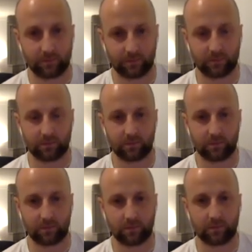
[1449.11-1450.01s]

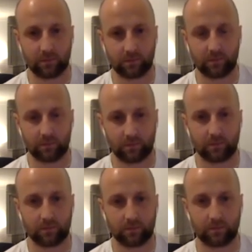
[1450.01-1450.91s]

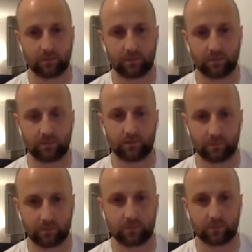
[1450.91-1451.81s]

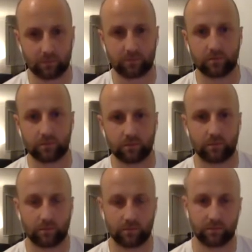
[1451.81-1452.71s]

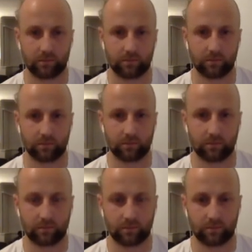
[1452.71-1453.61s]

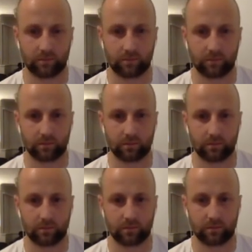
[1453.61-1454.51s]

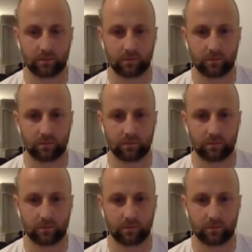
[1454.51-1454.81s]
(not speaking)